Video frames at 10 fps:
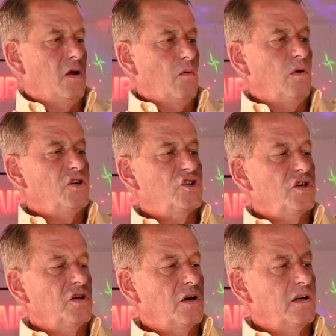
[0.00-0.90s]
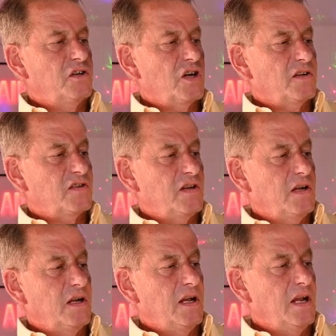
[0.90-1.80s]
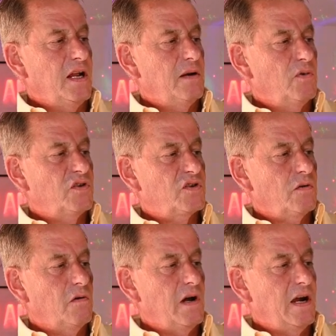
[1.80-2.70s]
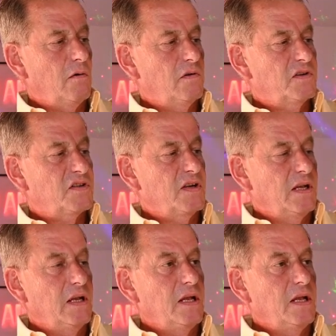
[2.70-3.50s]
which you can adjust inwards or outwards,